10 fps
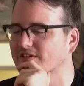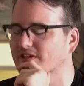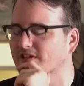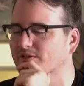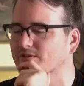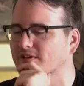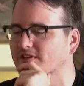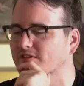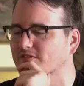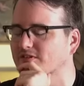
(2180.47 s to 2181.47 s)
I also had
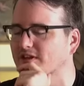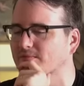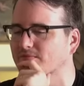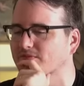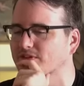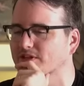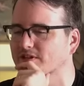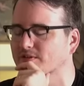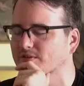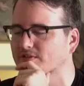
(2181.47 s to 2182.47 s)
that same feeling.
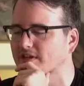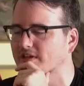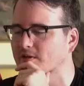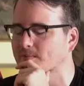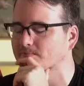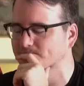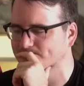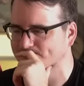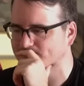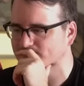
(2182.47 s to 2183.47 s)
There's a um,
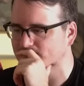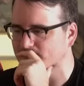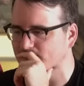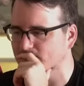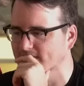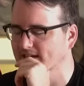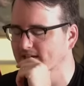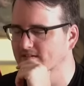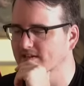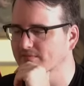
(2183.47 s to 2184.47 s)

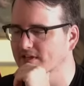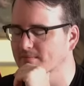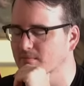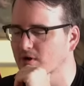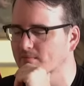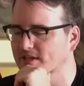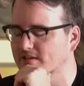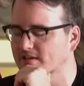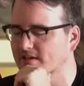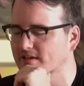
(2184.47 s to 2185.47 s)
definitely a moment in
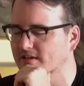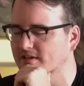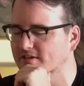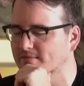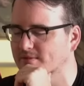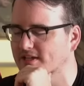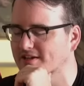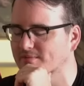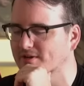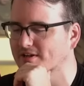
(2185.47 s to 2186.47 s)
the uh, in the
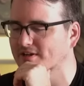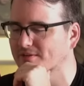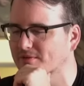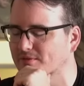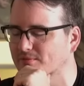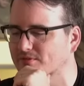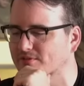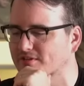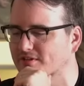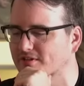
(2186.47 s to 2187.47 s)
beginning where it, it was
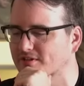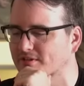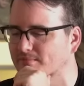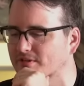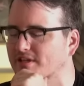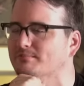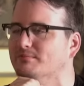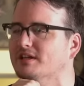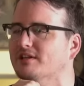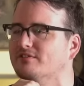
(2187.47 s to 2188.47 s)
complete
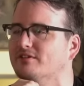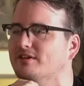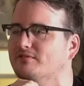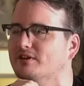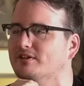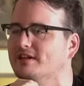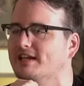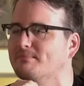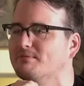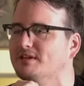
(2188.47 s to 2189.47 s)
bliss, and I felt like
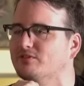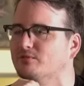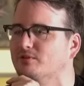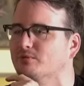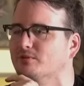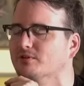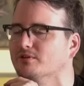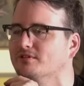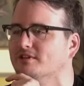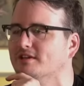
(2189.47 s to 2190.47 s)
at peace with the
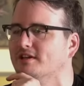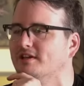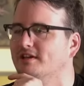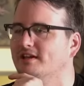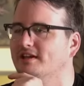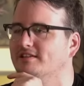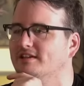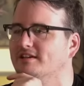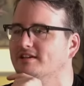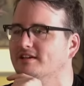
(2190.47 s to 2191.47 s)
world and
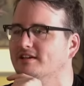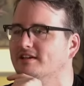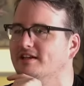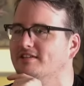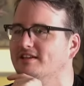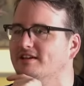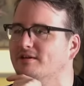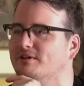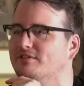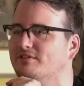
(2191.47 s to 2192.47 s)
then uh, and then I
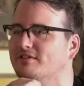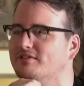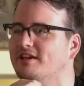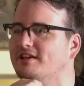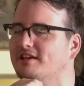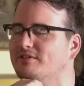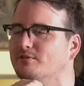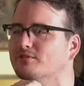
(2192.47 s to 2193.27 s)
went into the tent, and there was